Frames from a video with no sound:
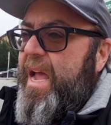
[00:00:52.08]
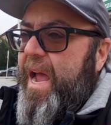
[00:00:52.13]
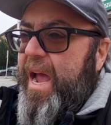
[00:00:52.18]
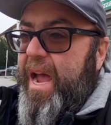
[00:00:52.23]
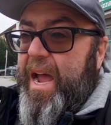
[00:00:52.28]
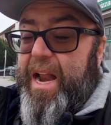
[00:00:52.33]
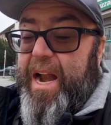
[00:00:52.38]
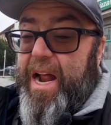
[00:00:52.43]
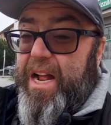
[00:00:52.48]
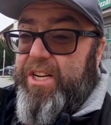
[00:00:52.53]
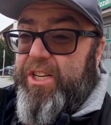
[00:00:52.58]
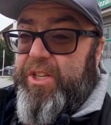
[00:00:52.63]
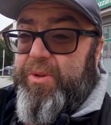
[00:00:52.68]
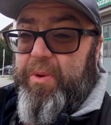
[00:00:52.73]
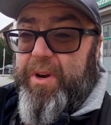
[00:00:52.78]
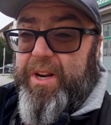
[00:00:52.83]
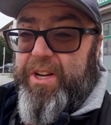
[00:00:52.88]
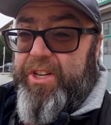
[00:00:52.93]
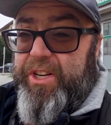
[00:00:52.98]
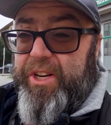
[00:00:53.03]
And I just
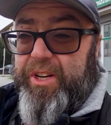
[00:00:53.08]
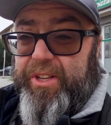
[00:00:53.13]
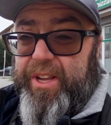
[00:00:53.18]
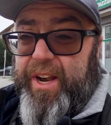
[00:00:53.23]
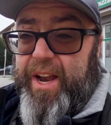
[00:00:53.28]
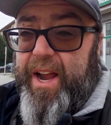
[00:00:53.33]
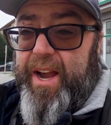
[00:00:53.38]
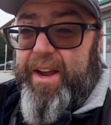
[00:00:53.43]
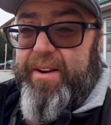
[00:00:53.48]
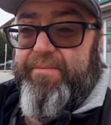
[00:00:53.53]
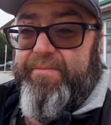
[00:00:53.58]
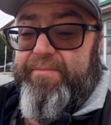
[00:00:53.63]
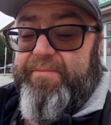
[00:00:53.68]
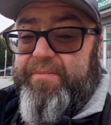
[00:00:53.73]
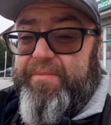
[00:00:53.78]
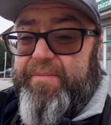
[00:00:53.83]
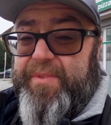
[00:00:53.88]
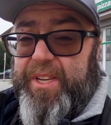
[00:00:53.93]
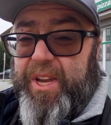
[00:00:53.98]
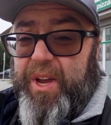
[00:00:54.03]
wanna chill today.
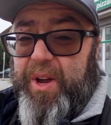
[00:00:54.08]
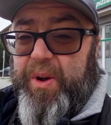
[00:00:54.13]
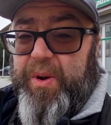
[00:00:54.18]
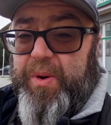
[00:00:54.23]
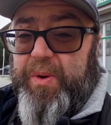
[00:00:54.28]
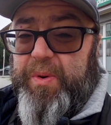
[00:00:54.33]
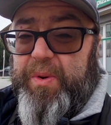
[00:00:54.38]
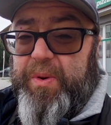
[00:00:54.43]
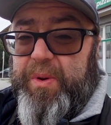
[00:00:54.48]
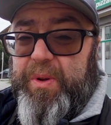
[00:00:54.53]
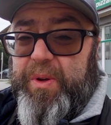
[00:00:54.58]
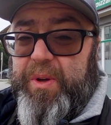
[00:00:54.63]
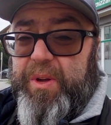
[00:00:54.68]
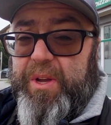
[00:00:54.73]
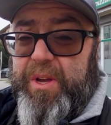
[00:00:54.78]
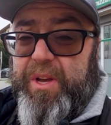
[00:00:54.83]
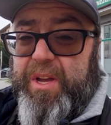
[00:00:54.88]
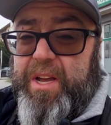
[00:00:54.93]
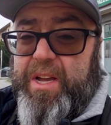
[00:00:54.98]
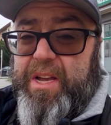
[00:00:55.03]
So
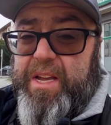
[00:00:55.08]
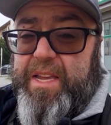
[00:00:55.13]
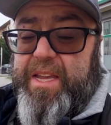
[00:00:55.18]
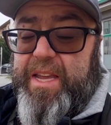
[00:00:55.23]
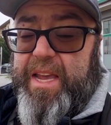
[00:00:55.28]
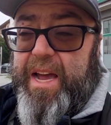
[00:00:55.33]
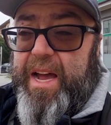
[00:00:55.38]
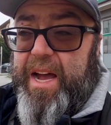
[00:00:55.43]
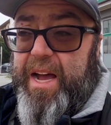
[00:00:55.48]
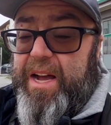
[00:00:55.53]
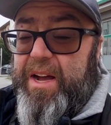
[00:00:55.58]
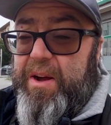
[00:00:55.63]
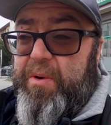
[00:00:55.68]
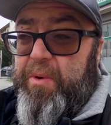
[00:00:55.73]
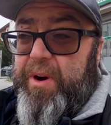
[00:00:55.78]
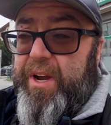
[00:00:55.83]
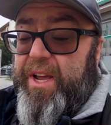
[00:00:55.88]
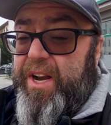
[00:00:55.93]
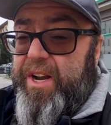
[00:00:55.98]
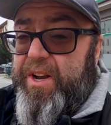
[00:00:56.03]
yeah,
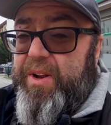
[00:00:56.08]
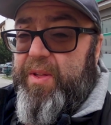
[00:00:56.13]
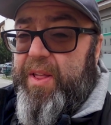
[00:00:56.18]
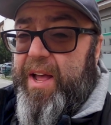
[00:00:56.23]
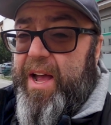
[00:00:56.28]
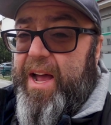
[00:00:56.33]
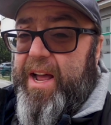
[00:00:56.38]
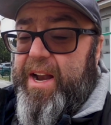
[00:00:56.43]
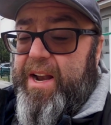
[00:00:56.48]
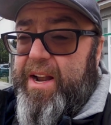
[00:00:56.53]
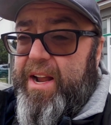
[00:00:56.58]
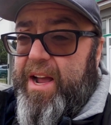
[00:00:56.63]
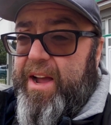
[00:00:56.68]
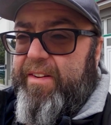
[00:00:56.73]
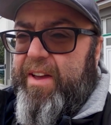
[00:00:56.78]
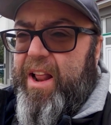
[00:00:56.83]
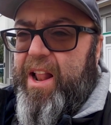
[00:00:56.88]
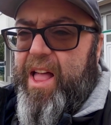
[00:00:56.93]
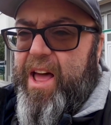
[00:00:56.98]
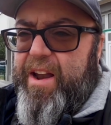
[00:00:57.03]
we're gonna do that. I've
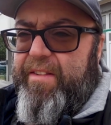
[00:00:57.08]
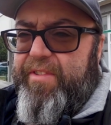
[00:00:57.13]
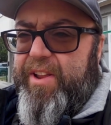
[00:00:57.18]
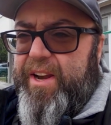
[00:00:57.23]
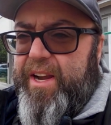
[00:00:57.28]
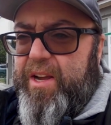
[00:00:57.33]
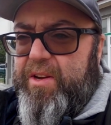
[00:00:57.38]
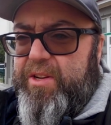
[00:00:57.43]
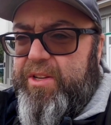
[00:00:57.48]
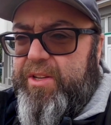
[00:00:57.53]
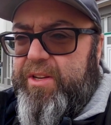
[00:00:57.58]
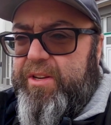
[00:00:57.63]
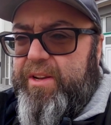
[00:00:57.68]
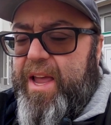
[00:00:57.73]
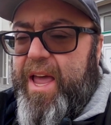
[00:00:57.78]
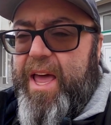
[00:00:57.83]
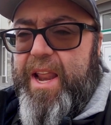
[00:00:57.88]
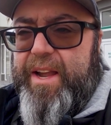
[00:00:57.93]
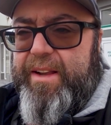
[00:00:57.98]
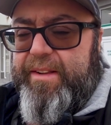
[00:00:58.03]
got a lot of videos to
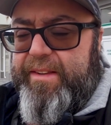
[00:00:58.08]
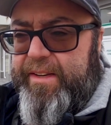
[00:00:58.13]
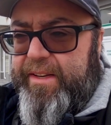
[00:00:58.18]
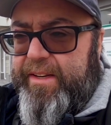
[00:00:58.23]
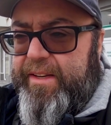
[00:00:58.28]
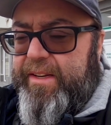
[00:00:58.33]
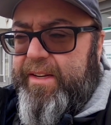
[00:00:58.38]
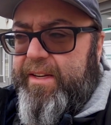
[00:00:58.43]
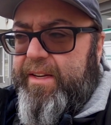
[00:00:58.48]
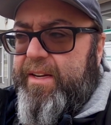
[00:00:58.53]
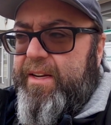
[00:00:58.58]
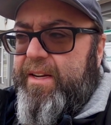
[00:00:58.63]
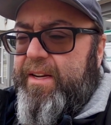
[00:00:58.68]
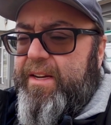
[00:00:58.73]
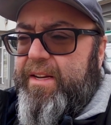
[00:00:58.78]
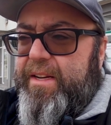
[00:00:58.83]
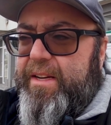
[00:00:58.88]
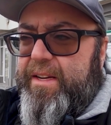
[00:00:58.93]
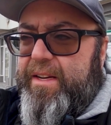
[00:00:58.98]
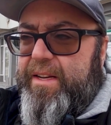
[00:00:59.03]
edit.
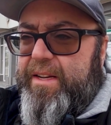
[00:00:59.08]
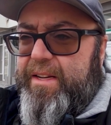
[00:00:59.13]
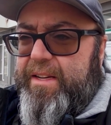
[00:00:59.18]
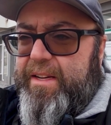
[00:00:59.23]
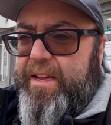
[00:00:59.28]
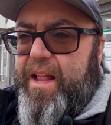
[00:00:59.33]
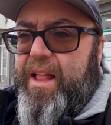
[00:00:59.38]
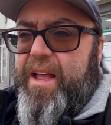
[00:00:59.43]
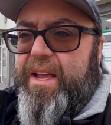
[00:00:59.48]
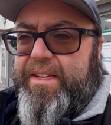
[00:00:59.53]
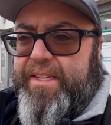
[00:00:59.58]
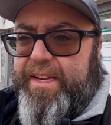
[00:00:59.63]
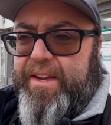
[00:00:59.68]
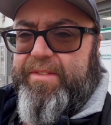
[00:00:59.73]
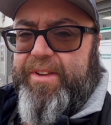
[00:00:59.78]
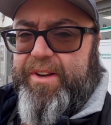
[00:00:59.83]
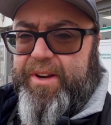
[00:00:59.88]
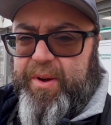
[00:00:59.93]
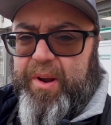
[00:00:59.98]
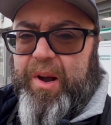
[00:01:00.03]
Got a lot of stuff
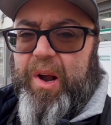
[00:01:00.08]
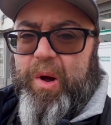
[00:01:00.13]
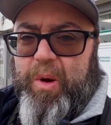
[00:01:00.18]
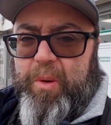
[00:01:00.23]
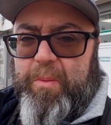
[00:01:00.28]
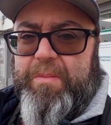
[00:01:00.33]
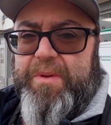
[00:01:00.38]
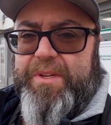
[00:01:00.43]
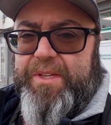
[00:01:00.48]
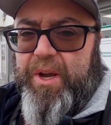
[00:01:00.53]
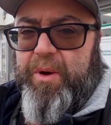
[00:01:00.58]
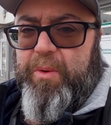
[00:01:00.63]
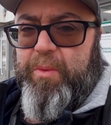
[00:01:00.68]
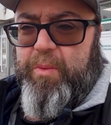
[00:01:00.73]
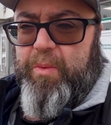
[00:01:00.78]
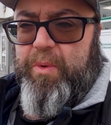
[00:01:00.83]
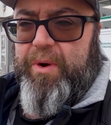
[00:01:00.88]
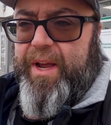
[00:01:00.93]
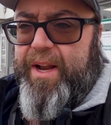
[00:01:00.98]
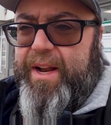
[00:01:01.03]
to do at home, so
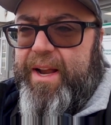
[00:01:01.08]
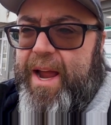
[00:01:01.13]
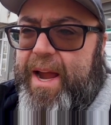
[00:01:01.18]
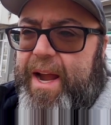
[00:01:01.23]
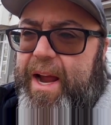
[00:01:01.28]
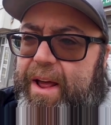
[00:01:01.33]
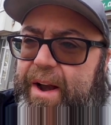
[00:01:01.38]
we're gonna hang